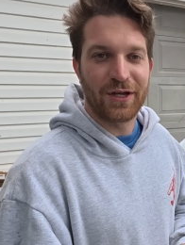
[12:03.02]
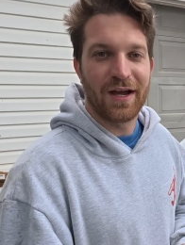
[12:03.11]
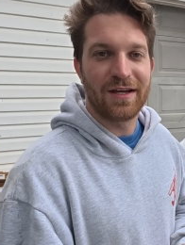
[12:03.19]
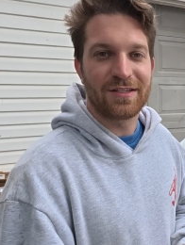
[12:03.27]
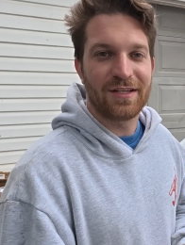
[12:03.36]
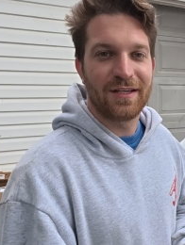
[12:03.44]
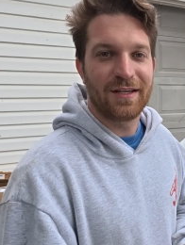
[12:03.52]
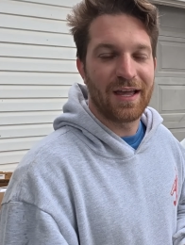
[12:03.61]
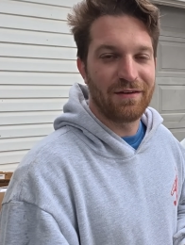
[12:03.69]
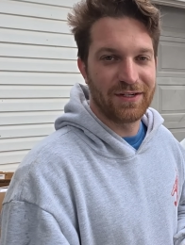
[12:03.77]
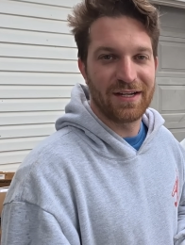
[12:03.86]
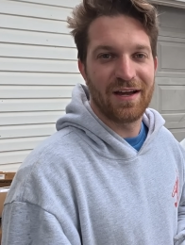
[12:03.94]
you guys
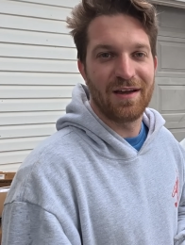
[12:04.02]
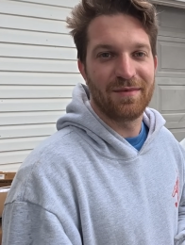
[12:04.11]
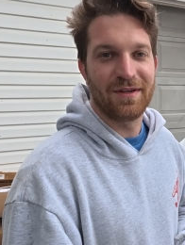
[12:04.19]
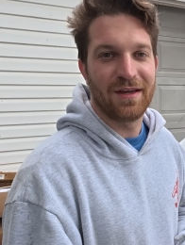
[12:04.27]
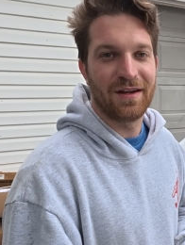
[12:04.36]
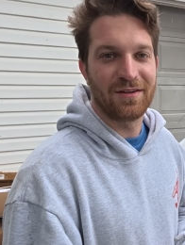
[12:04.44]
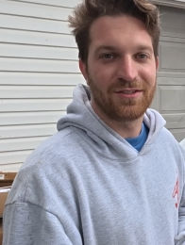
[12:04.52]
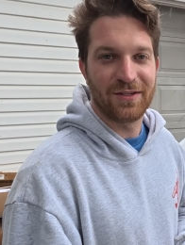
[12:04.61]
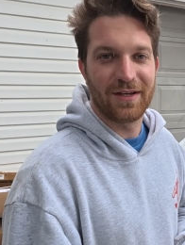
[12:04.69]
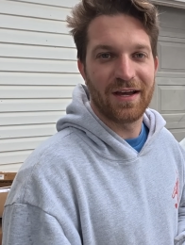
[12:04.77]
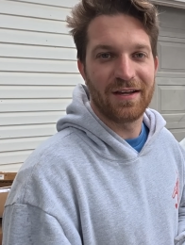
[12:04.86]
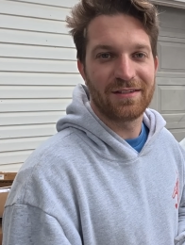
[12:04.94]
every time, and I'll see
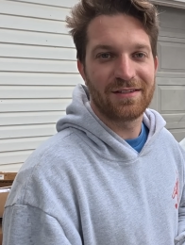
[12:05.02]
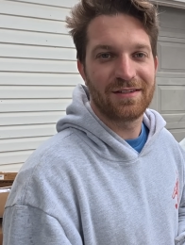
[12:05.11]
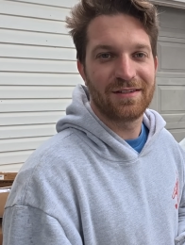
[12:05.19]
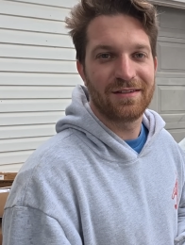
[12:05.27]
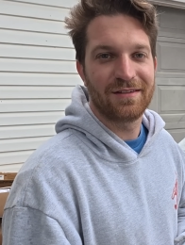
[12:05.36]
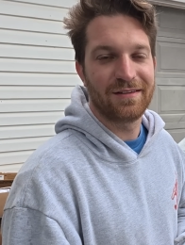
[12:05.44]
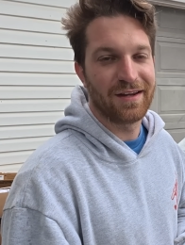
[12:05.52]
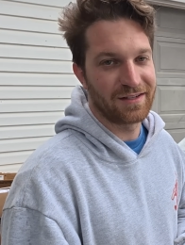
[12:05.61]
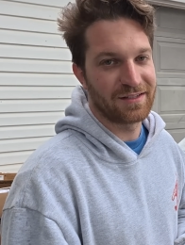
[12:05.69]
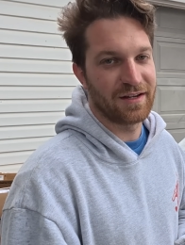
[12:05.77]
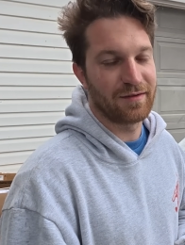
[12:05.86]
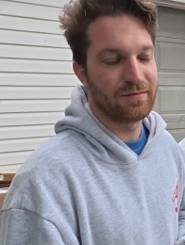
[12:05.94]
you guys
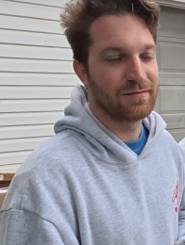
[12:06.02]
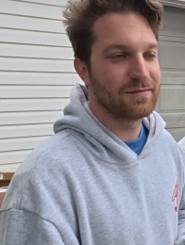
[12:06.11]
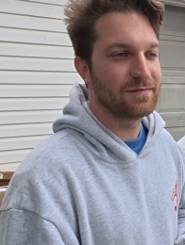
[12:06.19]
next time.